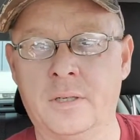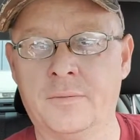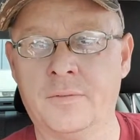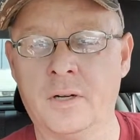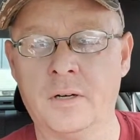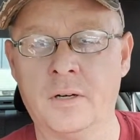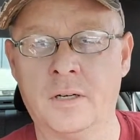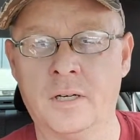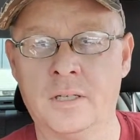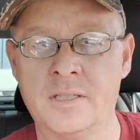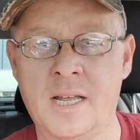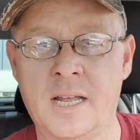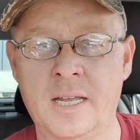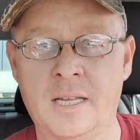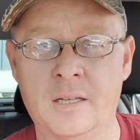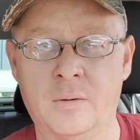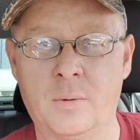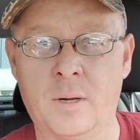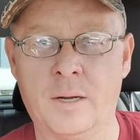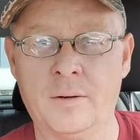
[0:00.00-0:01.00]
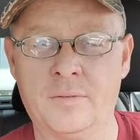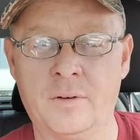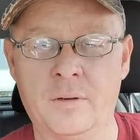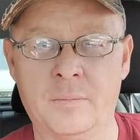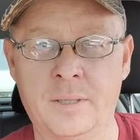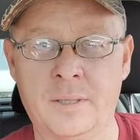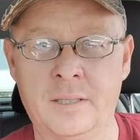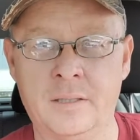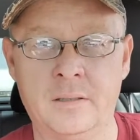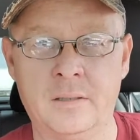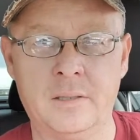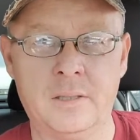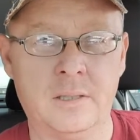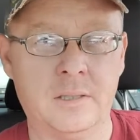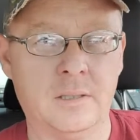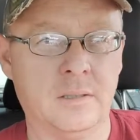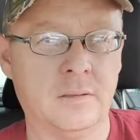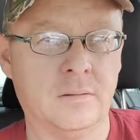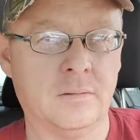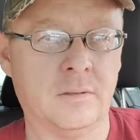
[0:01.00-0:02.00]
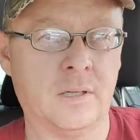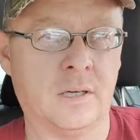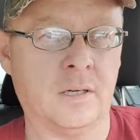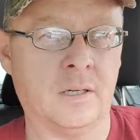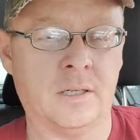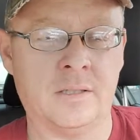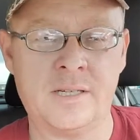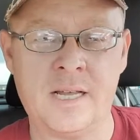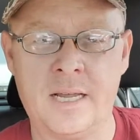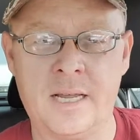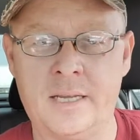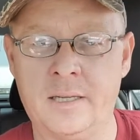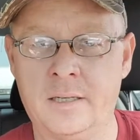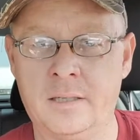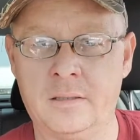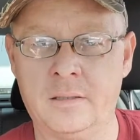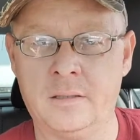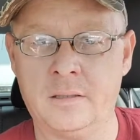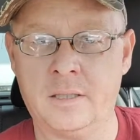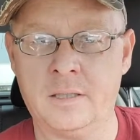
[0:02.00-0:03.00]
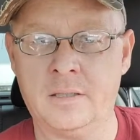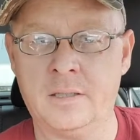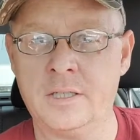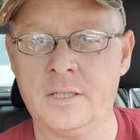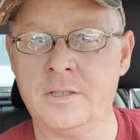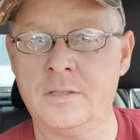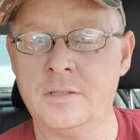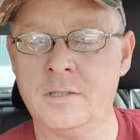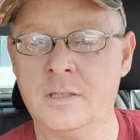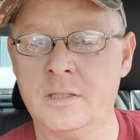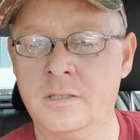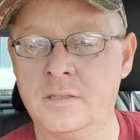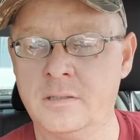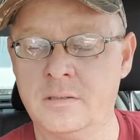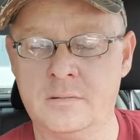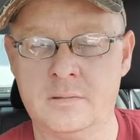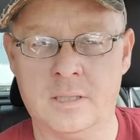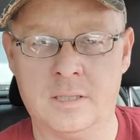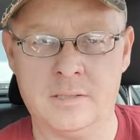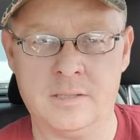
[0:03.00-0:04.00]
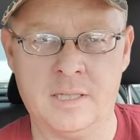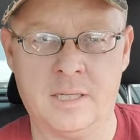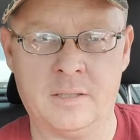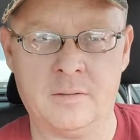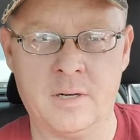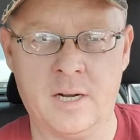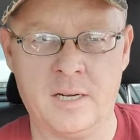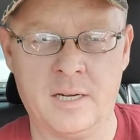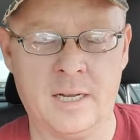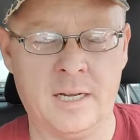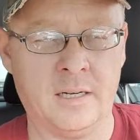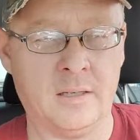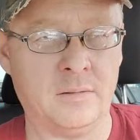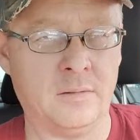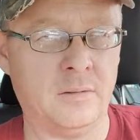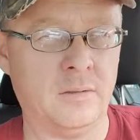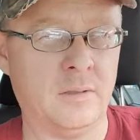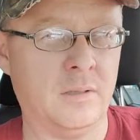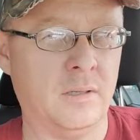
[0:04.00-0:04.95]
If they're going to take it away from me, they're going to take it in the condition that it's in right now,